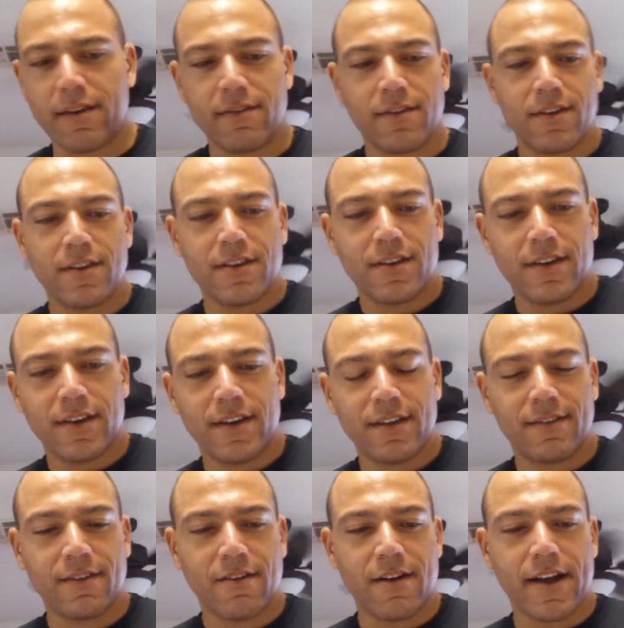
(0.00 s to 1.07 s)

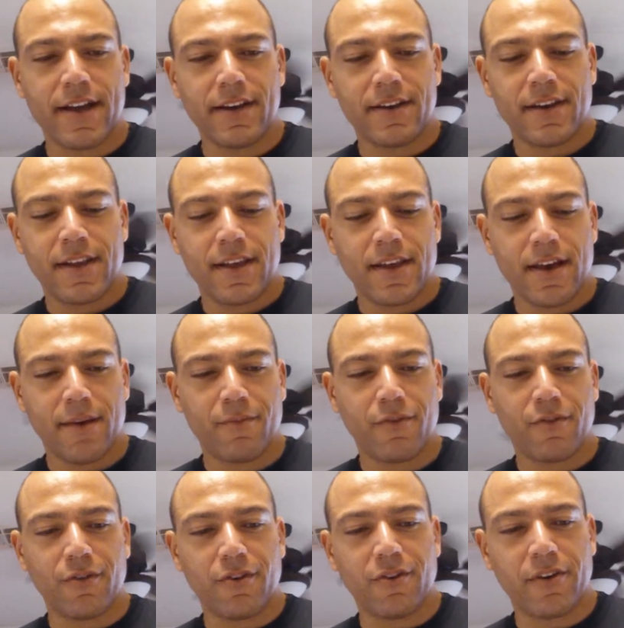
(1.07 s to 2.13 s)
It's all right. I'm
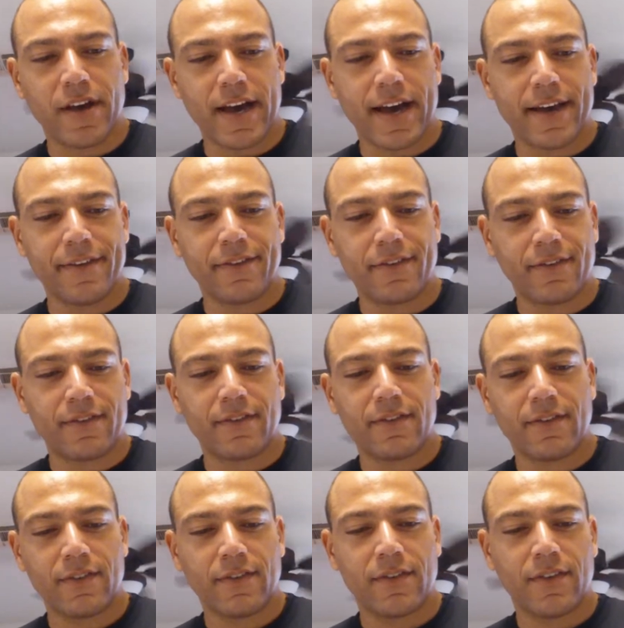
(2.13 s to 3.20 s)
sure you
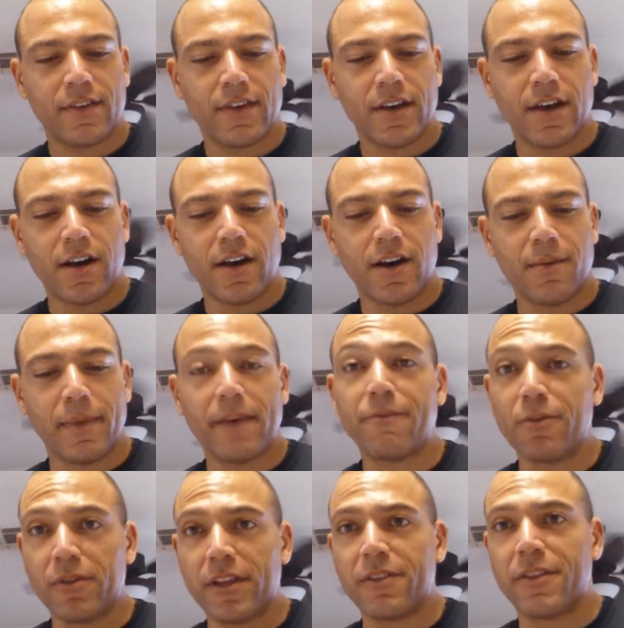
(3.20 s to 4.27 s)
guys,
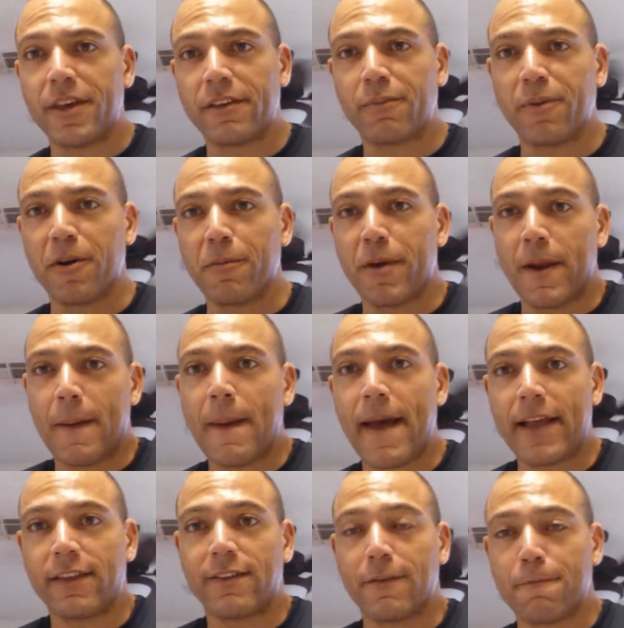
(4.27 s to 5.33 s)
if you did the experiment,
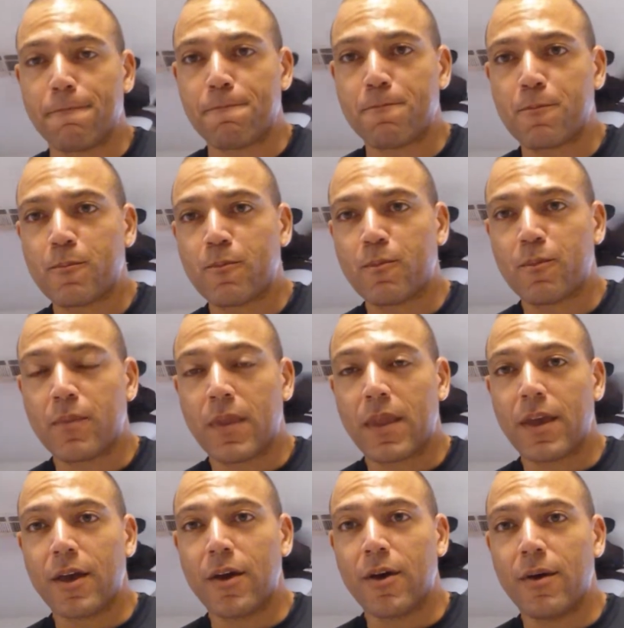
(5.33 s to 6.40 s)
had some
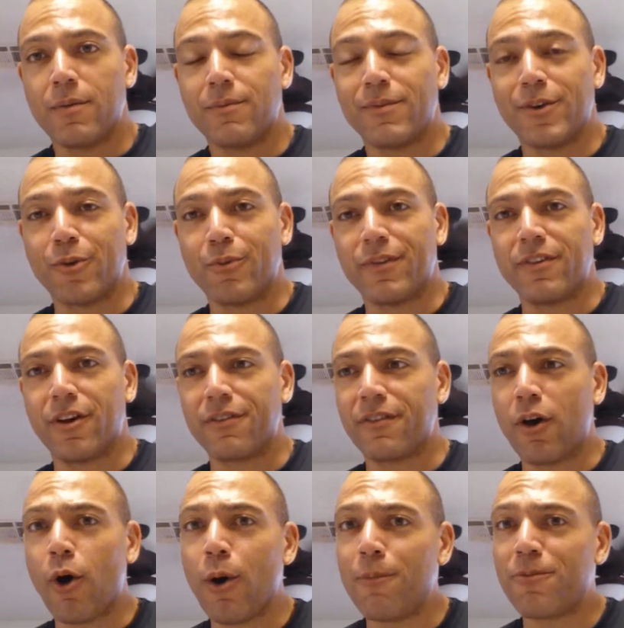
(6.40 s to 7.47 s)
good
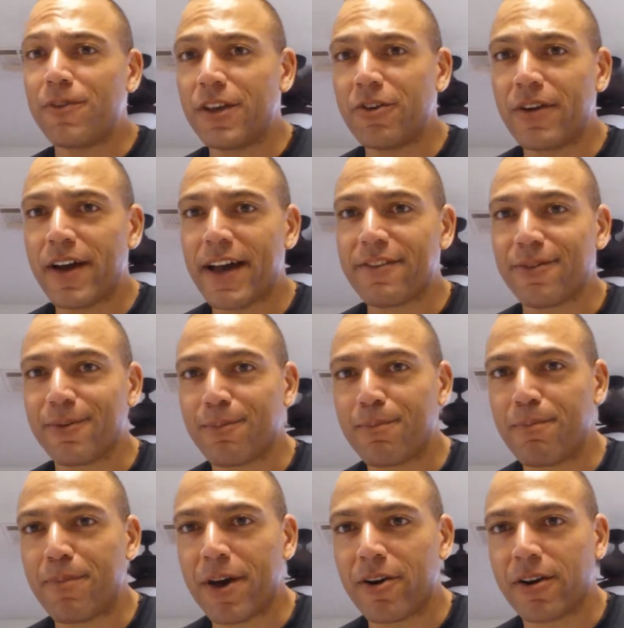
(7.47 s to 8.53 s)
results. Hopefully you guys are
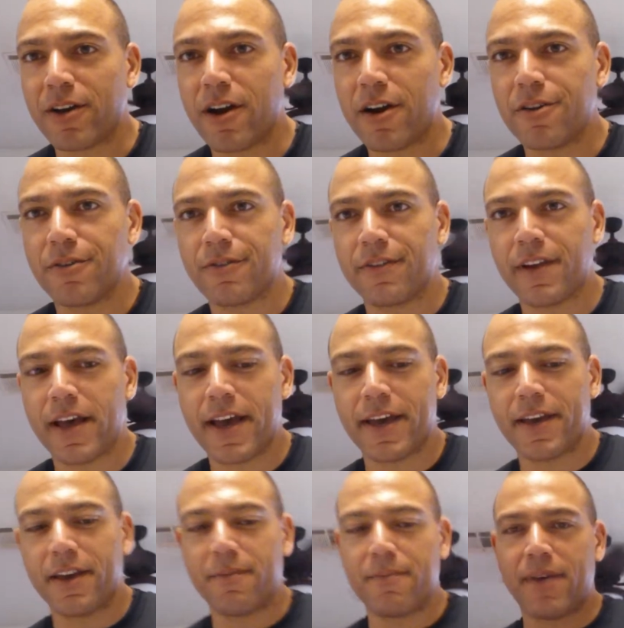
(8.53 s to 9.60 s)
better gardeners than I
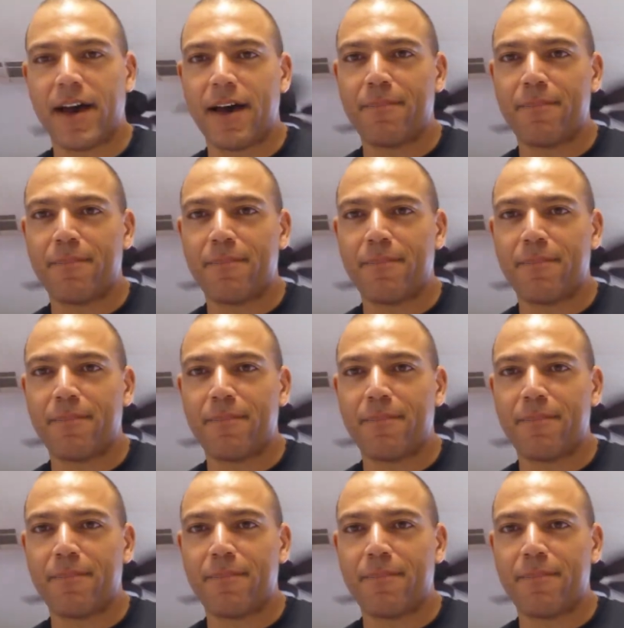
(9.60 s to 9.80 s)
am.